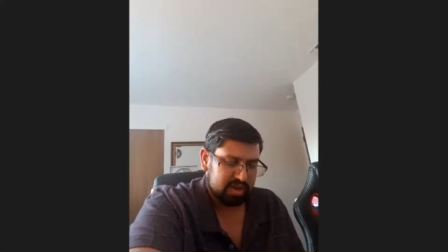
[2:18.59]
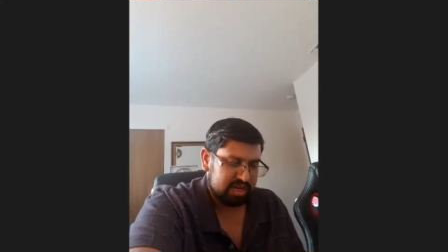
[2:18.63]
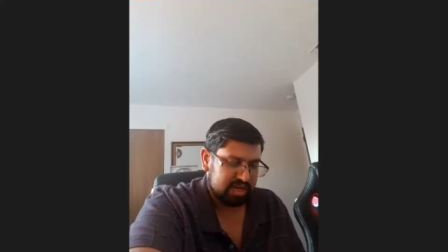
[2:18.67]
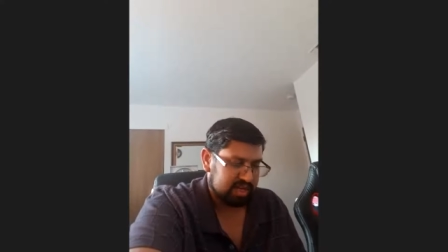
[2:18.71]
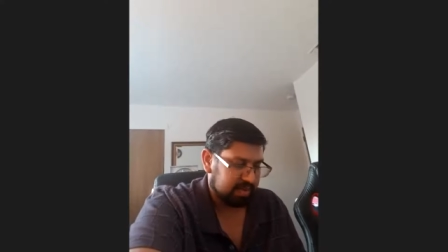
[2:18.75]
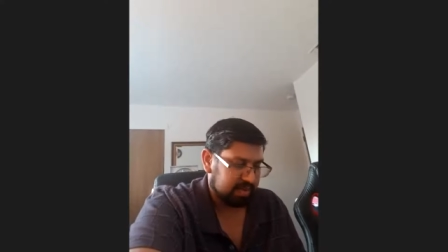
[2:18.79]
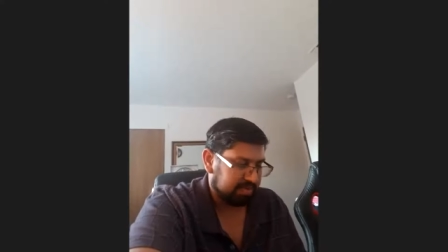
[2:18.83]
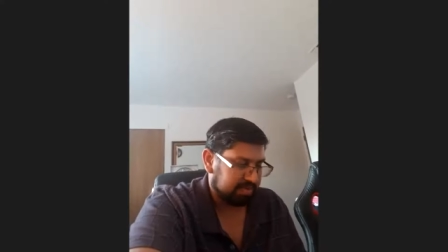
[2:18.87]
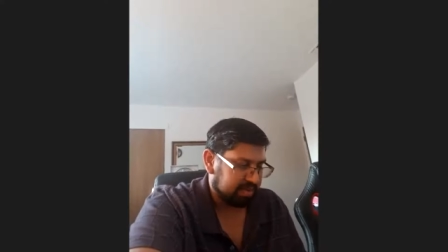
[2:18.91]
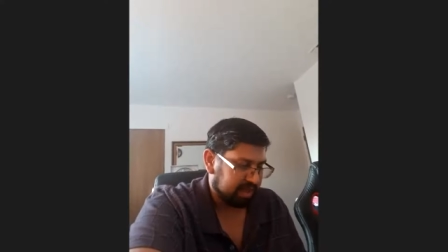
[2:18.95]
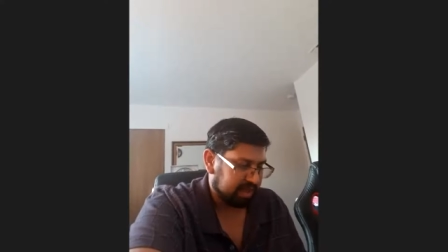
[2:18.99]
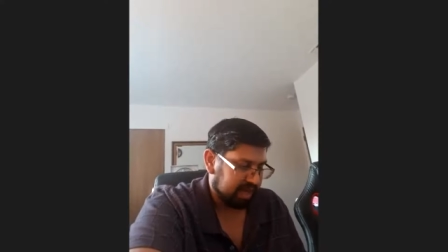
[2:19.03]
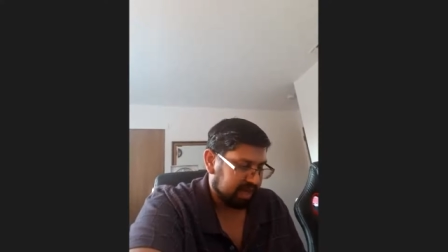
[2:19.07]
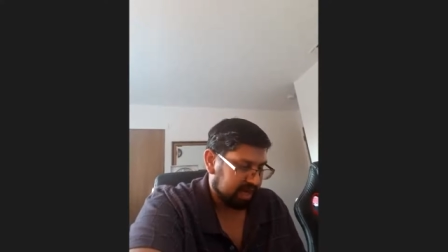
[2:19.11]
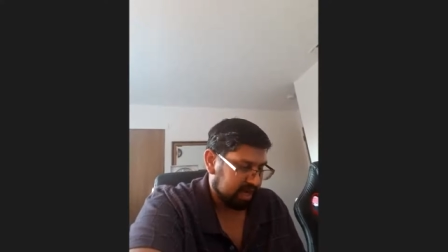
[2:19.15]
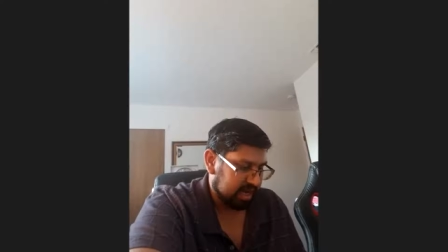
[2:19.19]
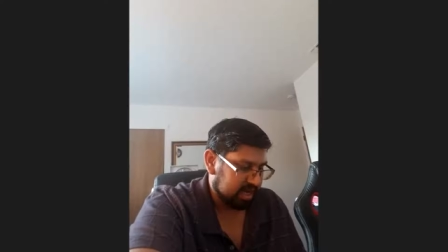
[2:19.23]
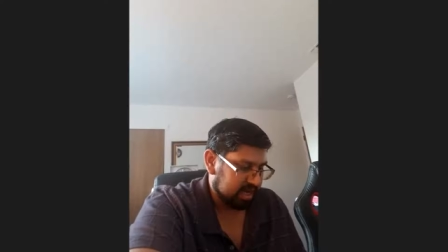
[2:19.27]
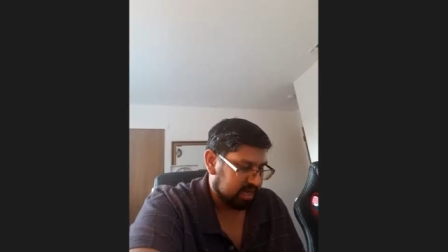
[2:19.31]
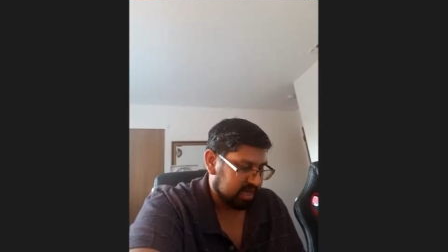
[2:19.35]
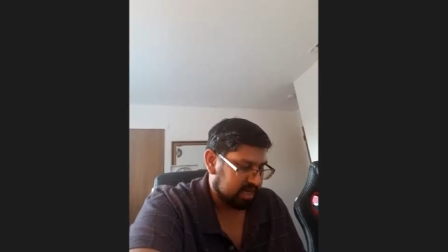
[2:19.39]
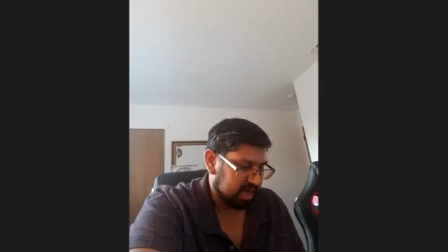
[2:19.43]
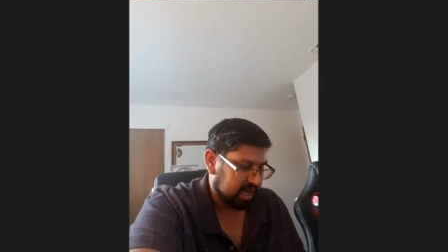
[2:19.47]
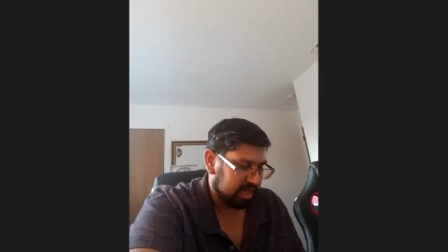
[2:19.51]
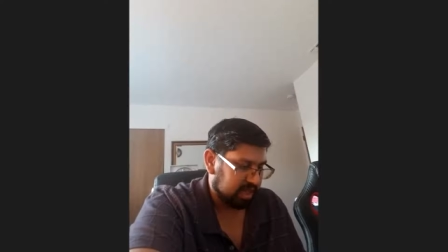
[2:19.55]

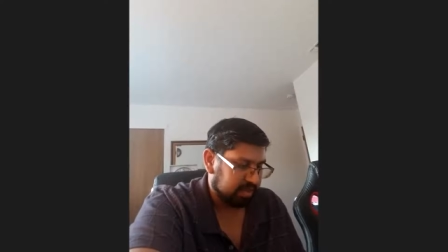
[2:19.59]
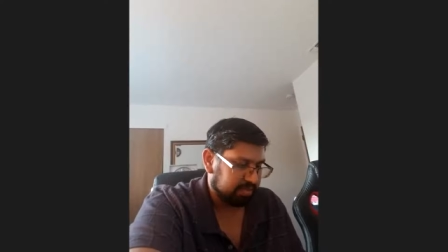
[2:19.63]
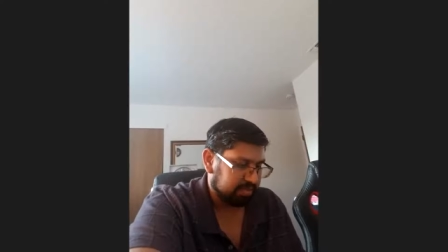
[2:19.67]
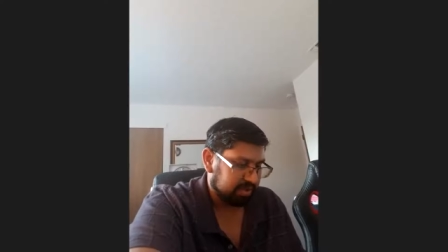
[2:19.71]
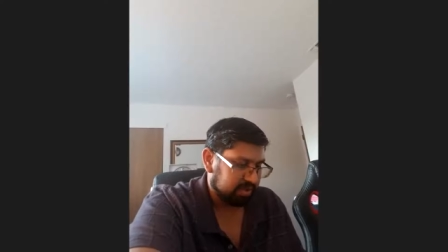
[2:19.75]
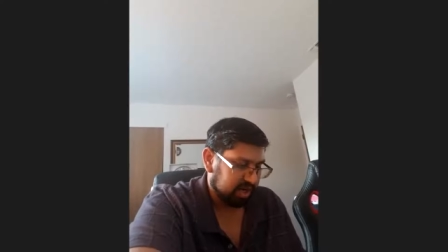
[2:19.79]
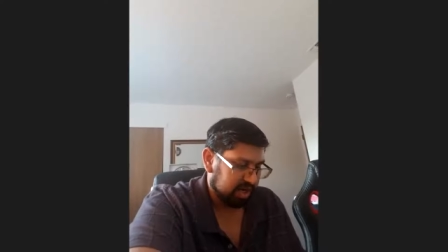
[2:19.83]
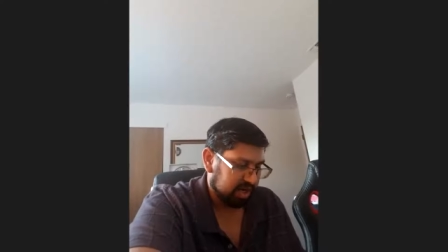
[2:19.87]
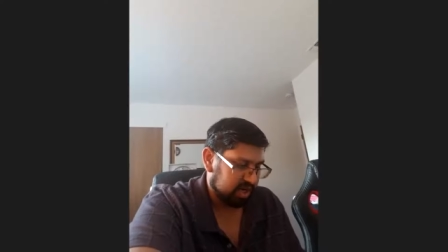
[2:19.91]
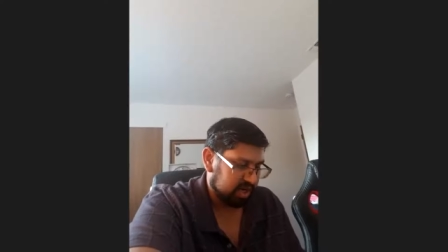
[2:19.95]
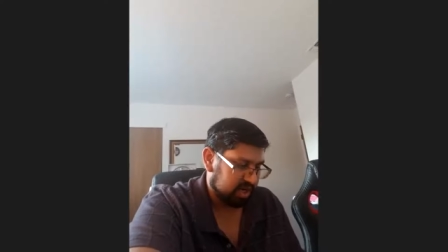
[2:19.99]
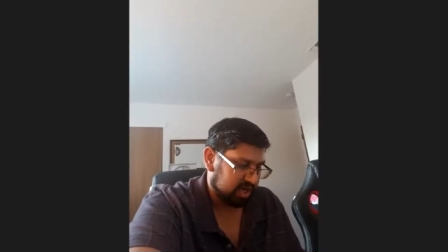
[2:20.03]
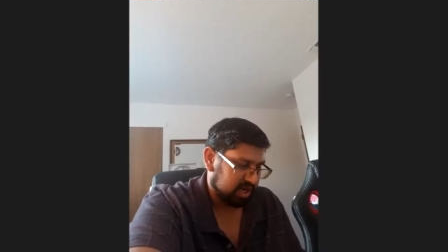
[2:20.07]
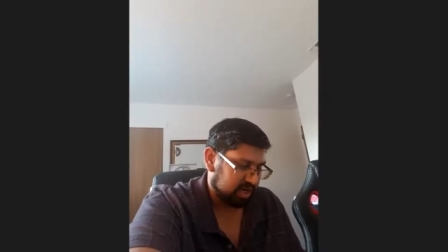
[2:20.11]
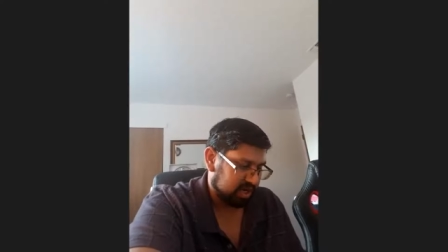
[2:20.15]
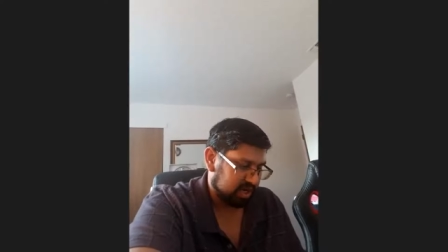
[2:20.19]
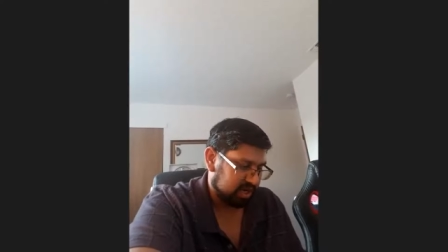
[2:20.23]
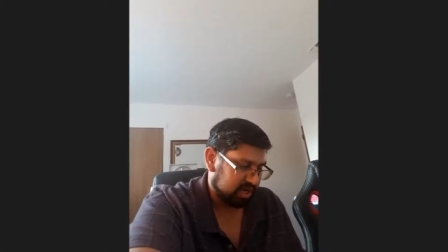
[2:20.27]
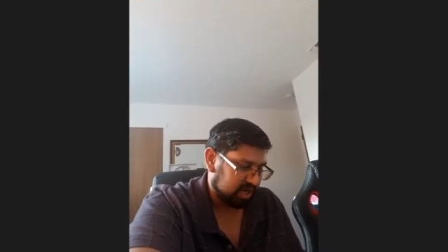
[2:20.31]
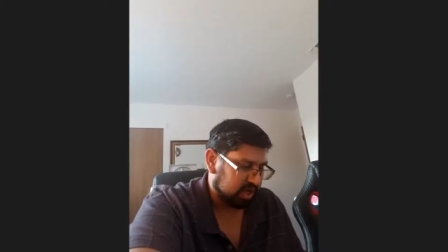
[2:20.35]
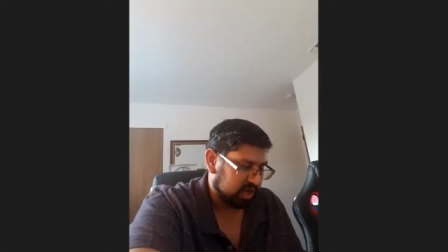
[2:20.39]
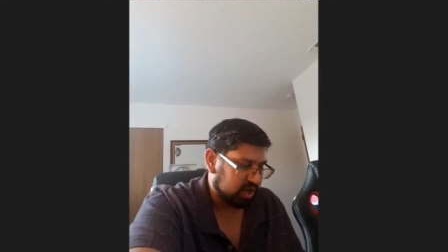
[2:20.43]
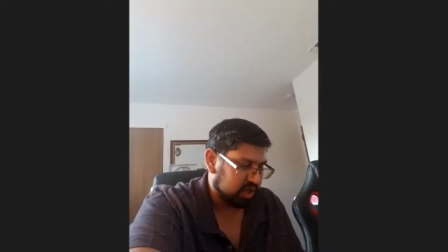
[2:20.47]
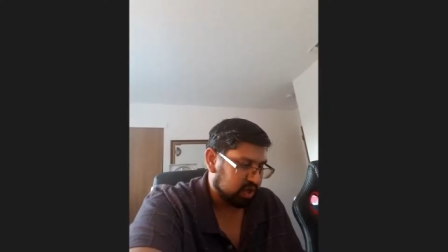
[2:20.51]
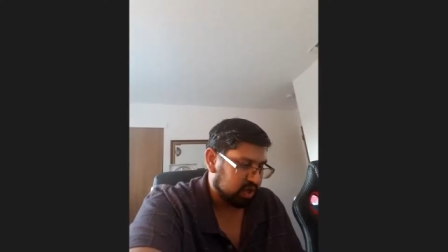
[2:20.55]
symbolize celebration,
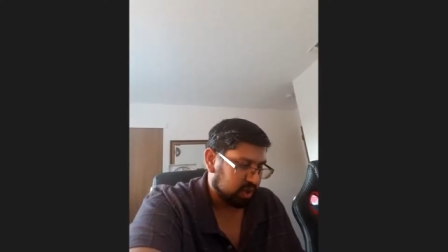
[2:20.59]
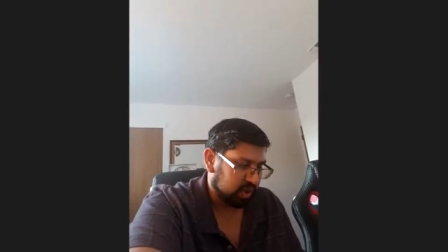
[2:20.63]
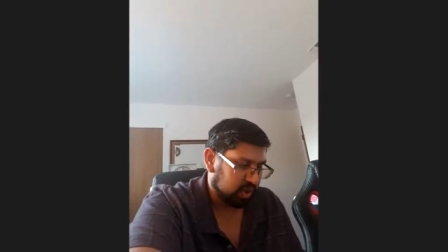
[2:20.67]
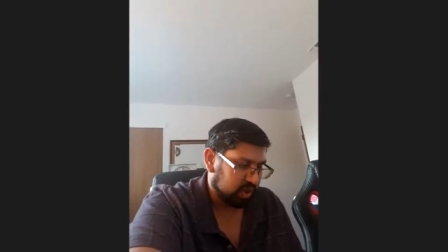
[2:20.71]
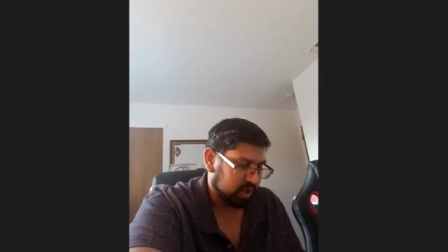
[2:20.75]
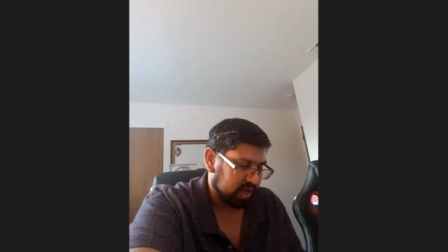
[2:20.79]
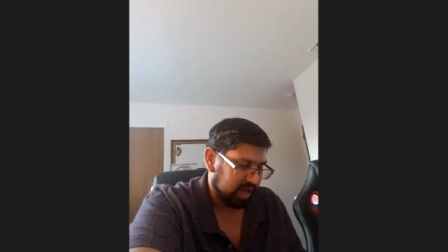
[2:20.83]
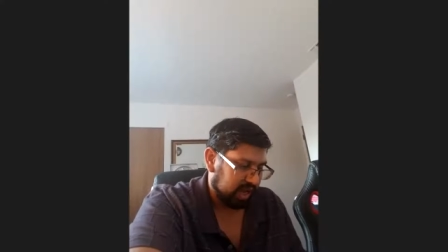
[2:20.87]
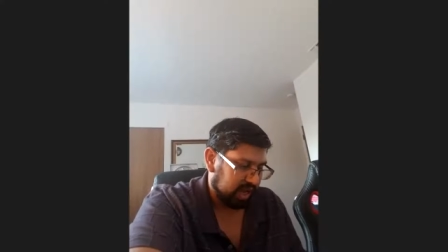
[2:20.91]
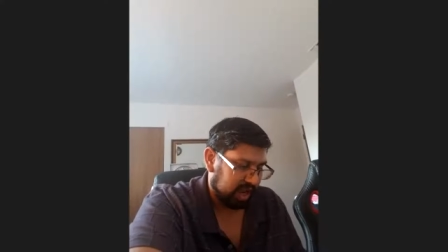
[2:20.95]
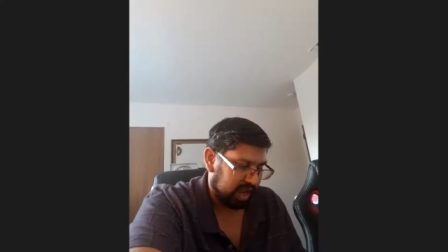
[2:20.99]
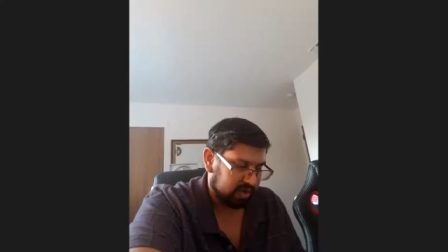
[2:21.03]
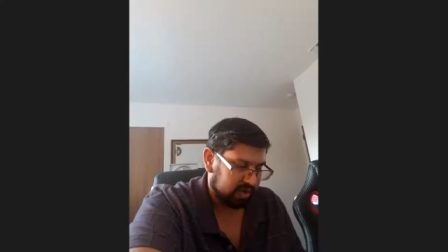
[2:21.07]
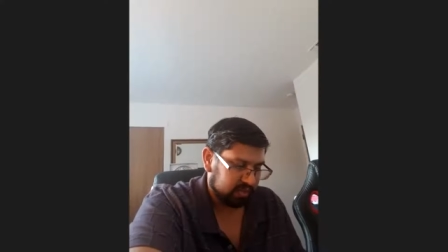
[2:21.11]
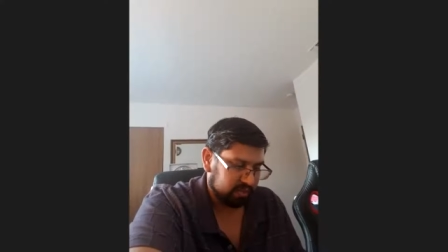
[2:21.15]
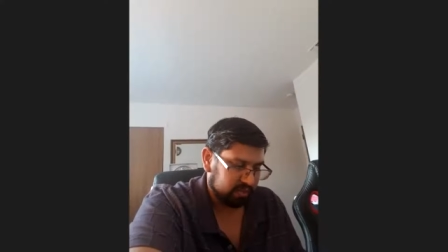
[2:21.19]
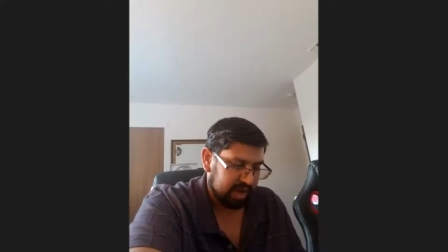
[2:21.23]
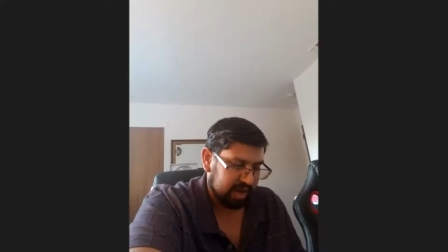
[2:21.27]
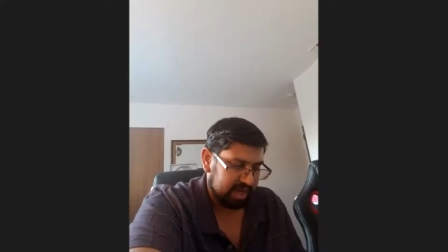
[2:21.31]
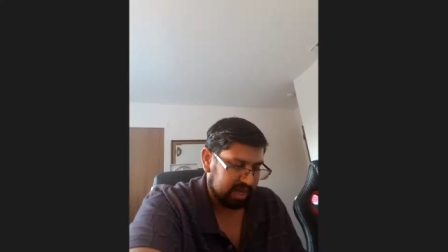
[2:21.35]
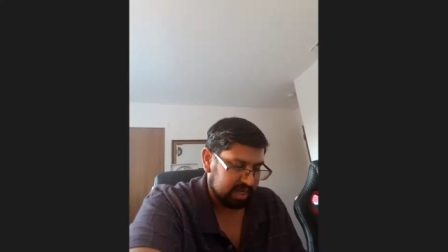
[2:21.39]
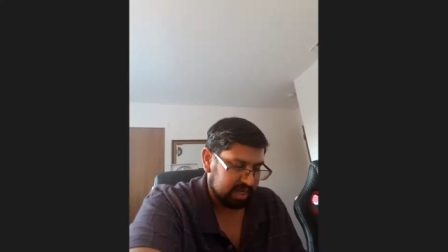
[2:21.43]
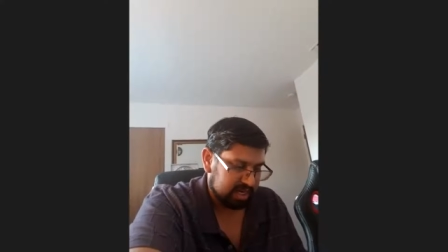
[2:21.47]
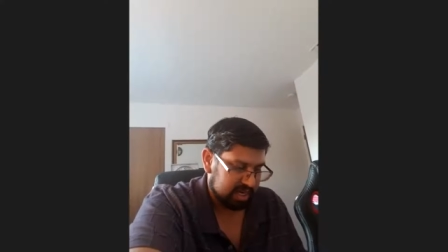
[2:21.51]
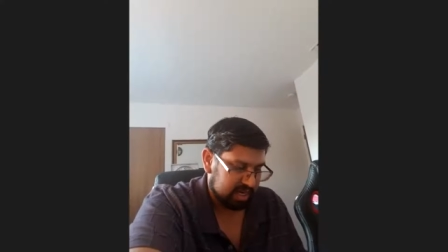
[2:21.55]
joy, and
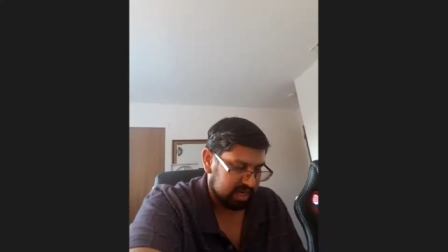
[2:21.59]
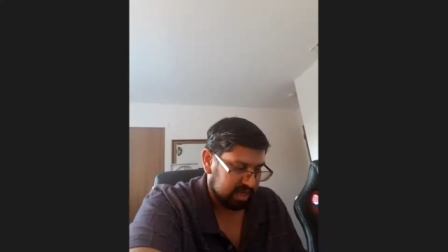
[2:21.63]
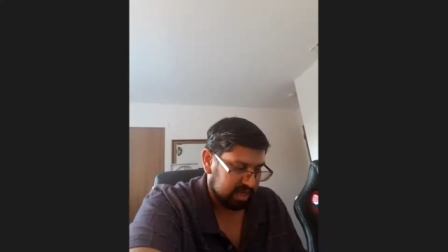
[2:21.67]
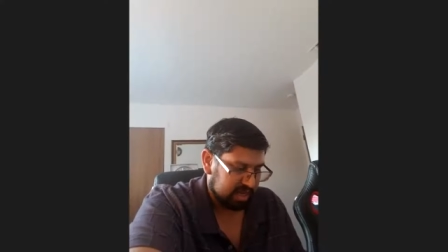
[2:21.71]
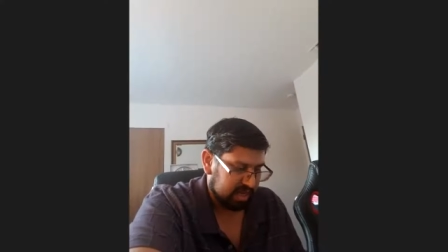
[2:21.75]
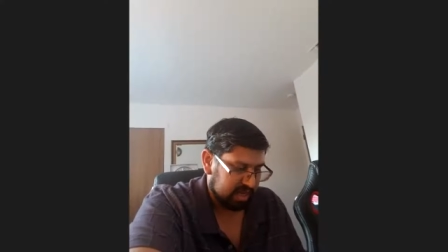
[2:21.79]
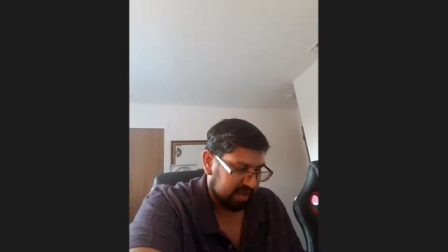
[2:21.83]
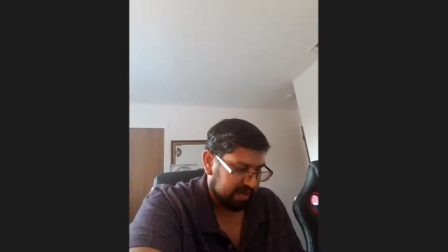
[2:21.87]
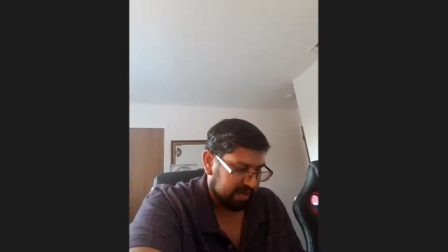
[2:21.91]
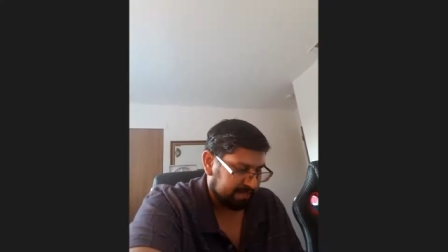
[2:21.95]
rest,